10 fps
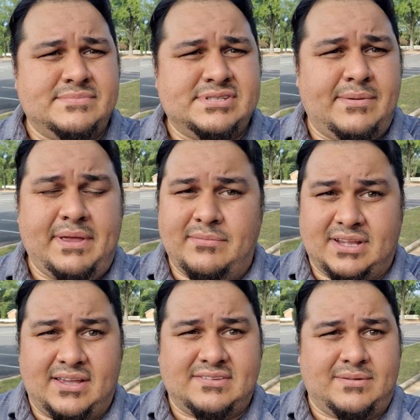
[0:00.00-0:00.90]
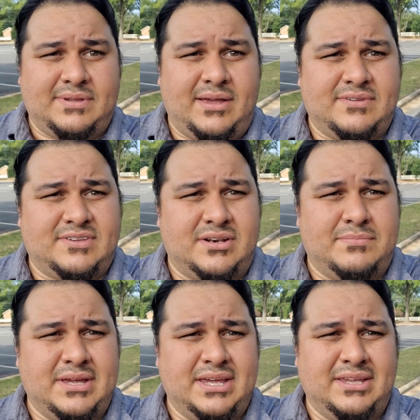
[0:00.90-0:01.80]
Sometimes less, sometimes it's going
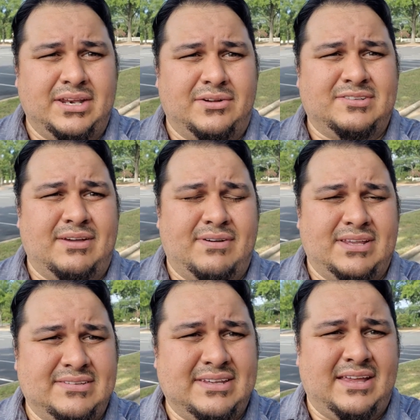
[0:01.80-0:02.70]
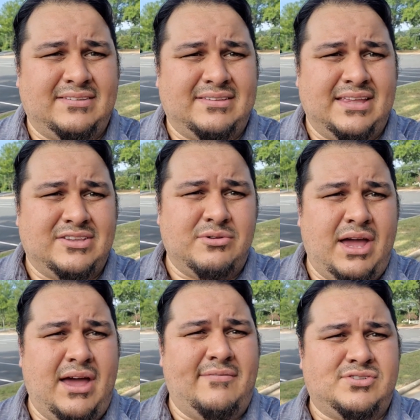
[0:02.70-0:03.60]
to be, you know, seventy cents. They do
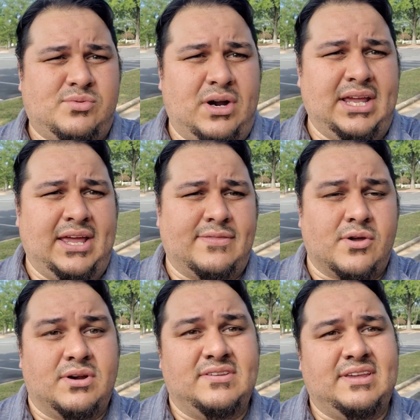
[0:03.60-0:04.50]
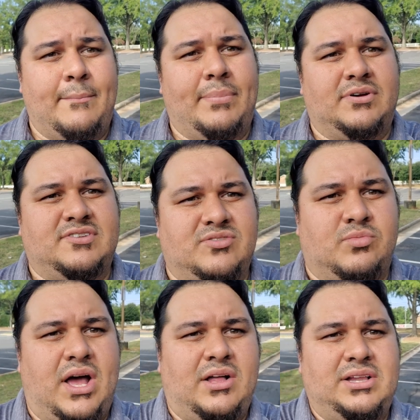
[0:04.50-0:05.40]
have twenty and thirty cent books as
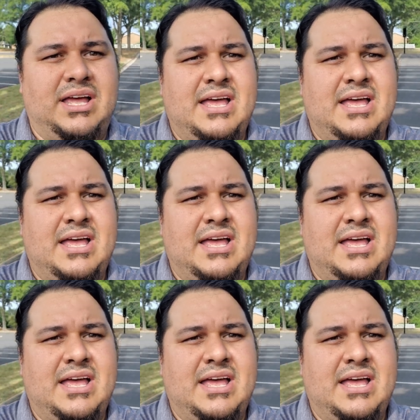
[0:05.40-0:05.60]
well.